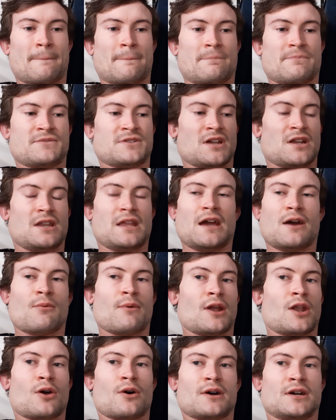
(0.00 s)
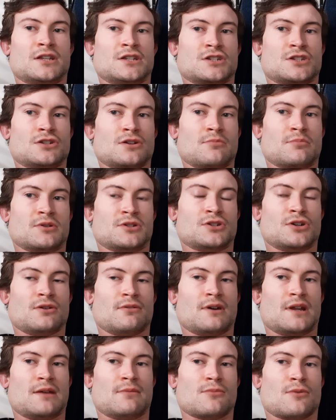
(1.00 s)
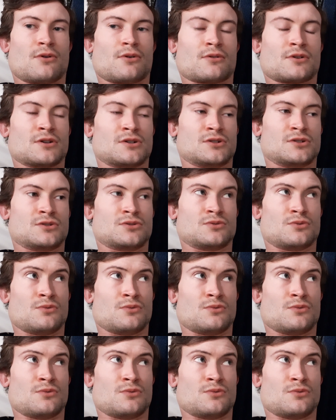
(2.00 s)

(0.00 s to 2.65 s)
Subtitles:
said, yeah, we're not in Super 2 anymore because